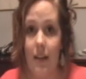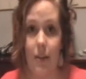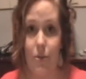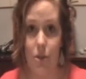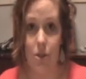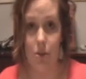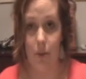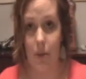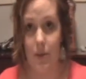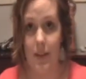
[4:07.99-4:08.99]
You know, should you
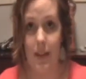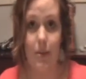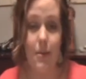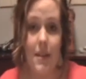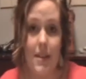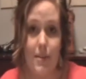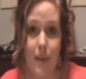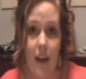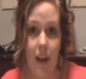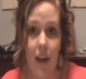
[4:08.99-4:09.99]
focus on
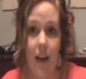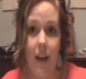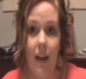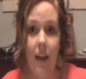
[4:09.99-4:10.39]
charisma?